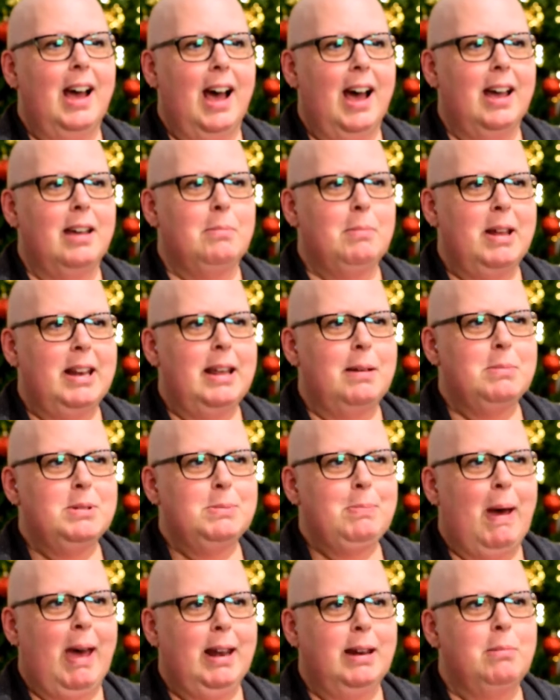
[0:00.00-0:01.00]
Hi, my name
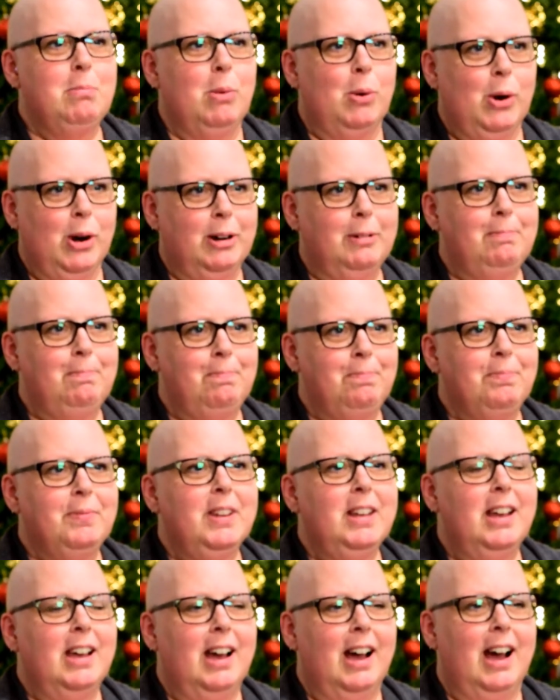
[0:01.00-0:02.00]
is Patti Moore.
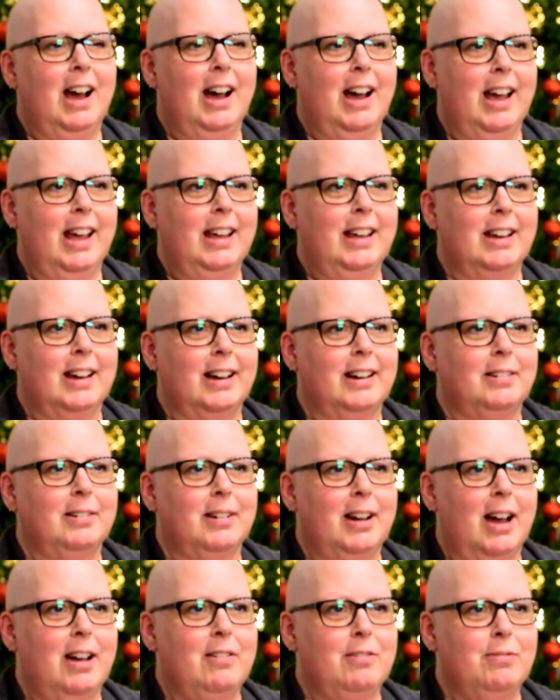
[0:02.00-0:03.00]

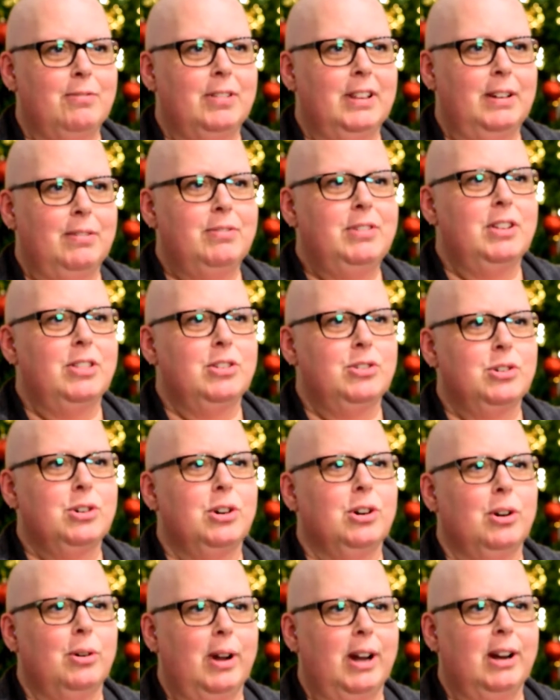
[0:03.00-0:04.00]
I've lived in the
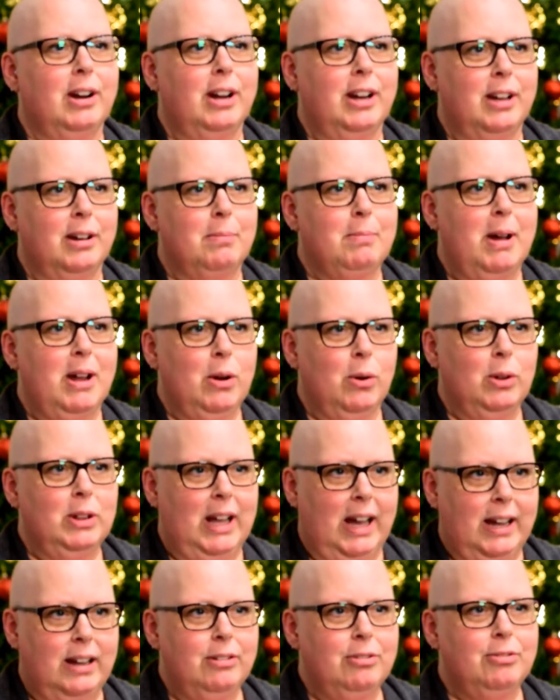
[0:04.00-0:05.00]
Truro area my whole
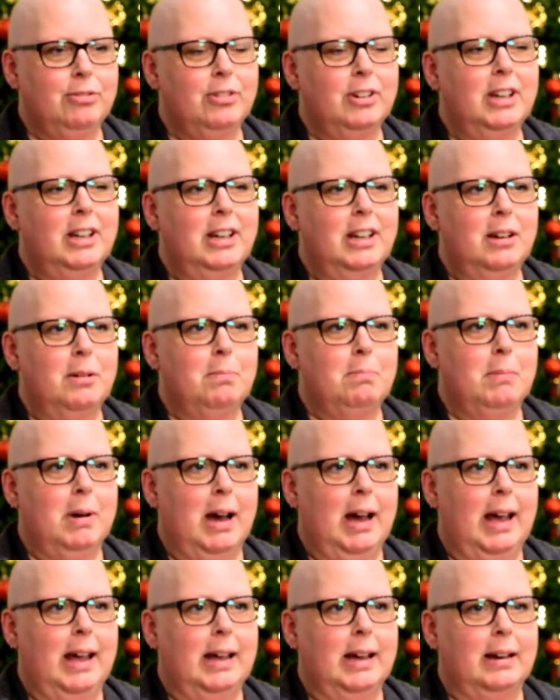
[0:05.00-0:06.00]
life.
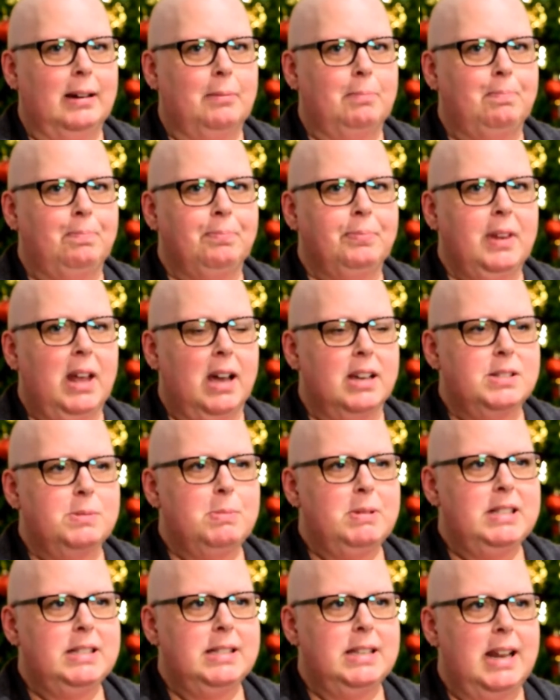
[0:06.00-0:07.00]
My
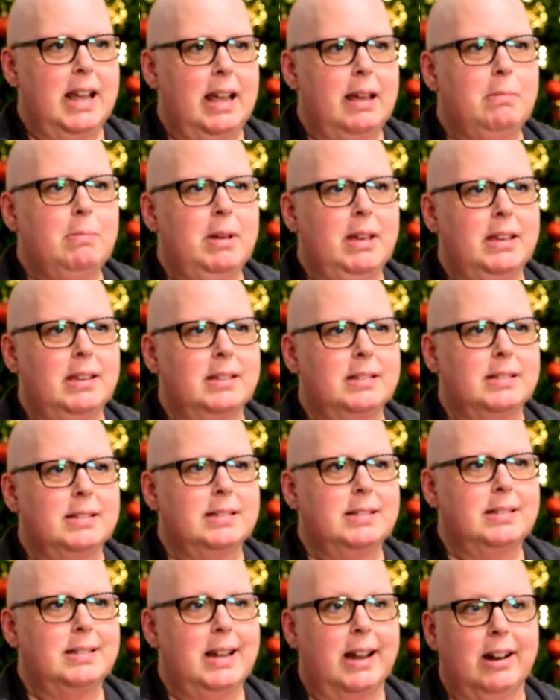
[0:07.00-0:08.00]
husband's name
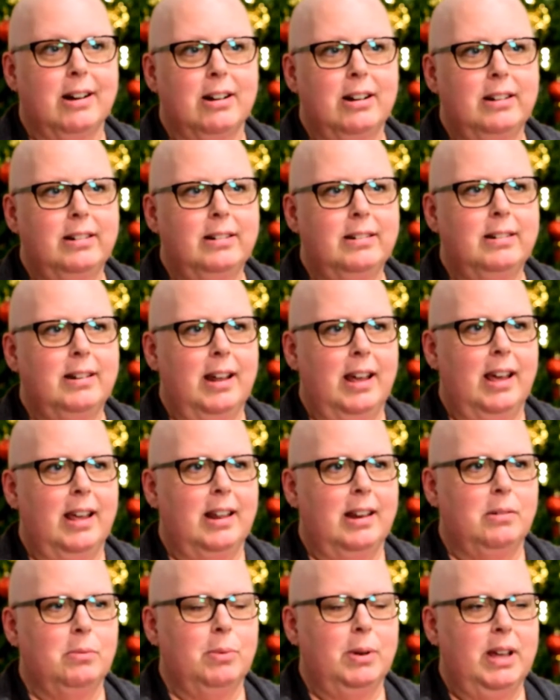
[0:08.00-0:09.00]
is Darren,
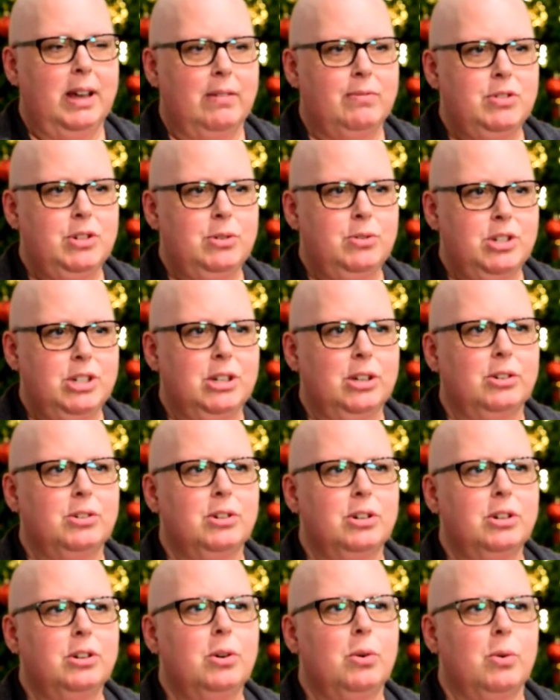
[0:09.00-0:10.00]
and we have two
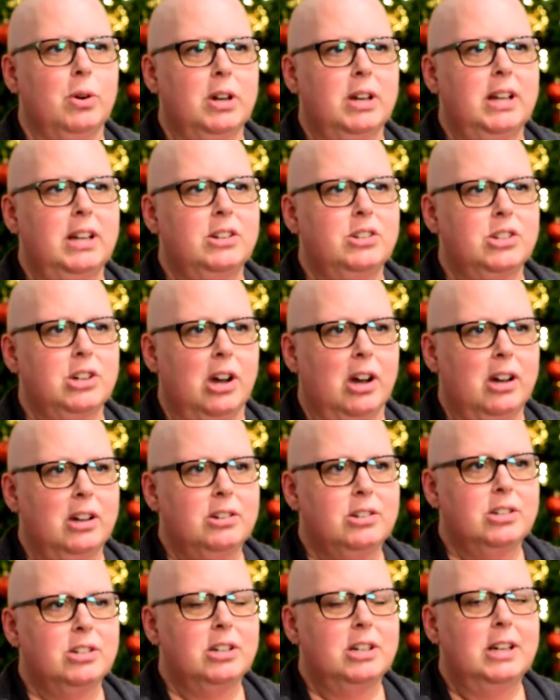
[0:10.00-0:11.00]
children, Courtney and
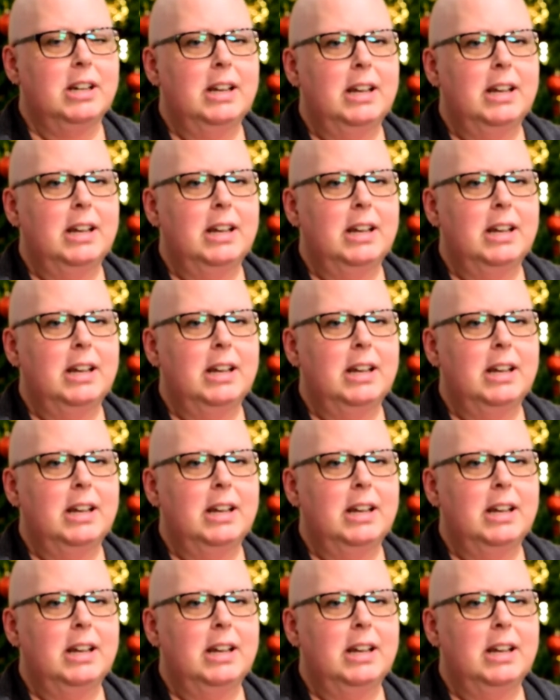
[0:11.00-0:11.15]
Josh.